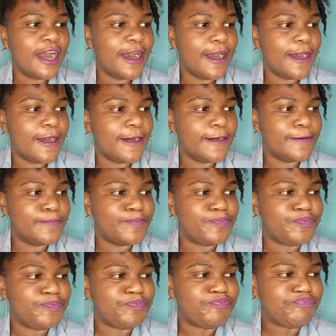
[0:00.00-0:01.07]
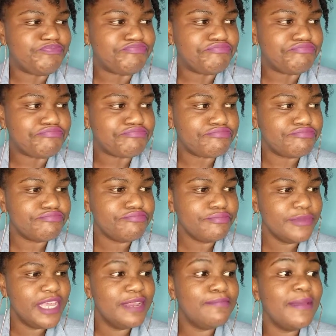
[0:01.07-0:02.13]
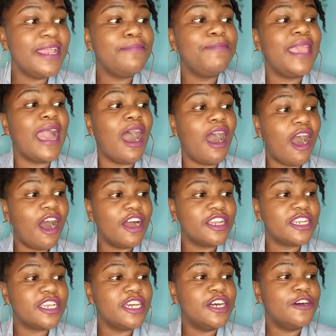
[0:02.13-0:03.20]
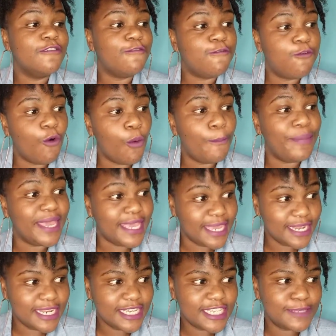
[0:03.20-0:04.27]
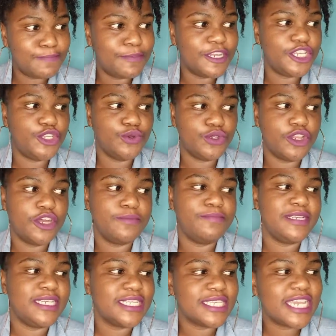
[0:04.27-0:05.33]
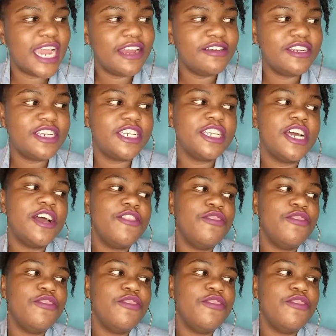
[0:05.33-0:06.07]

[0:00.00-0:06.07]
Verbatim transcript: Um, it may be hard for beginners, but do not be discouraged.